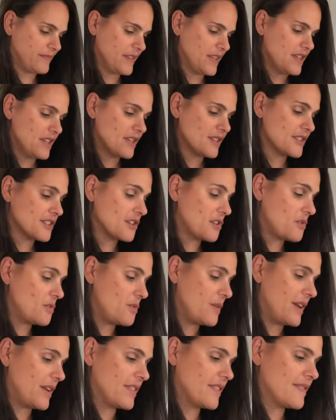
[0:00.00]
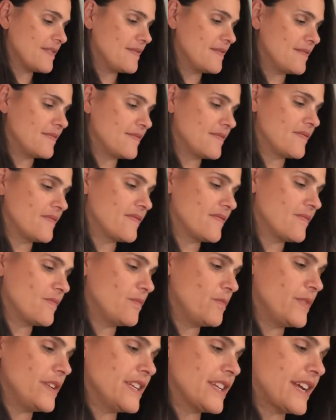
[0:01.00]
So
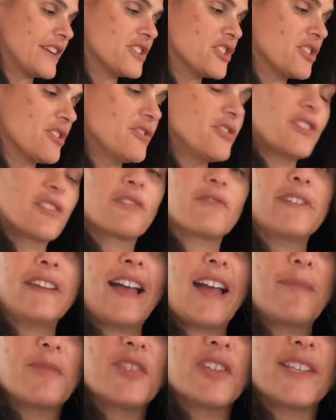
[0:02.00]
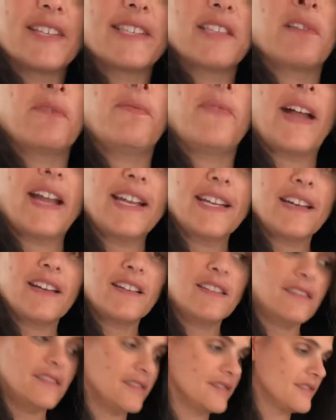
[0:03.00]
I showed you 3 options: the fine
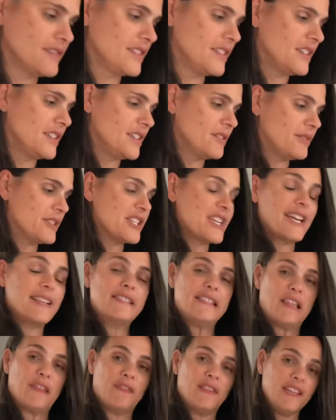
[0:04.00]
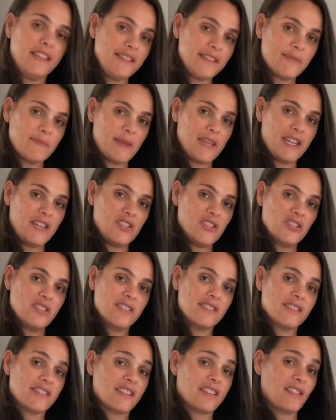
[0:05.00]
art, which has the thickest
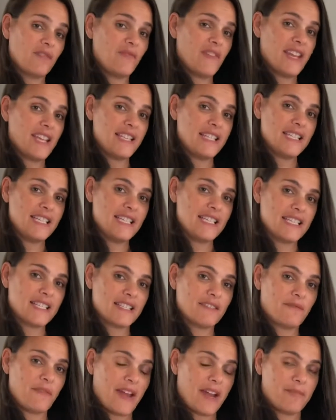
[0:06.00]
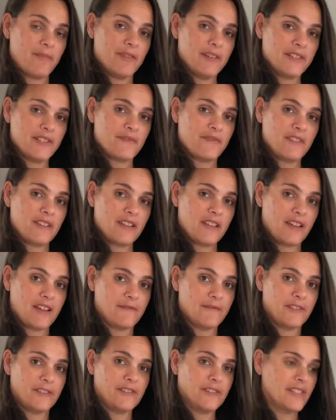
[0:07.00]
pages and the fanciest fabrics for the
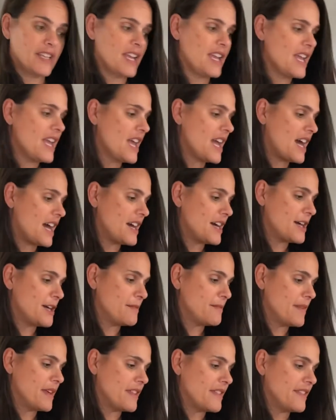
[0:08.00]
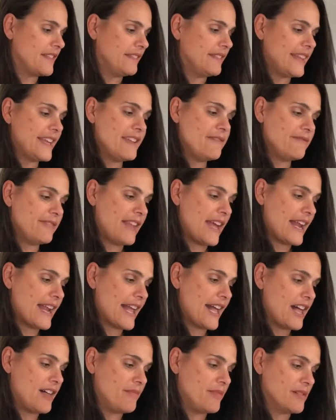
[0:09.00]
cover. The lay flat
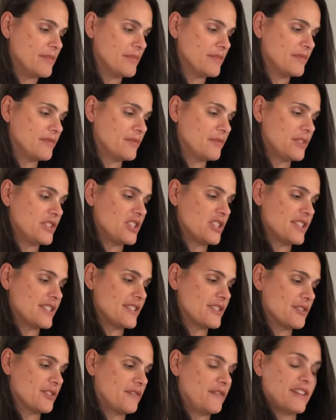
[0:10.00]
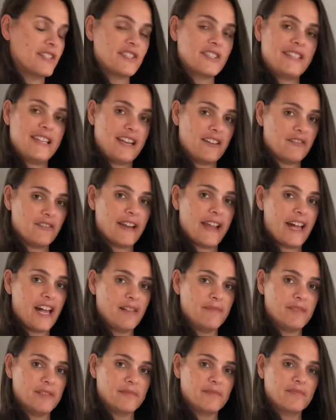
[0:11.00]
album, which is sort of our standard
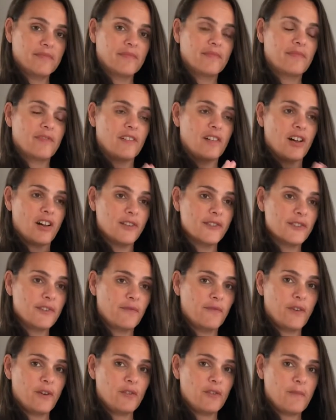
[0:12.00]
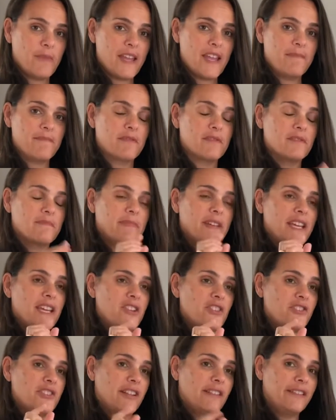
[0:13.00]
album, also photo paper,
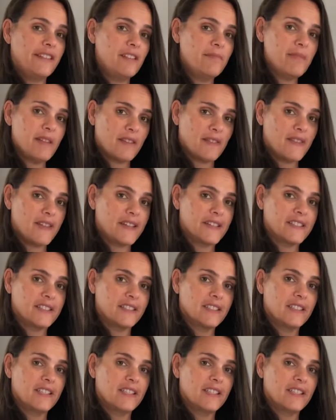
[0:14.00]
pages a little bit thinner.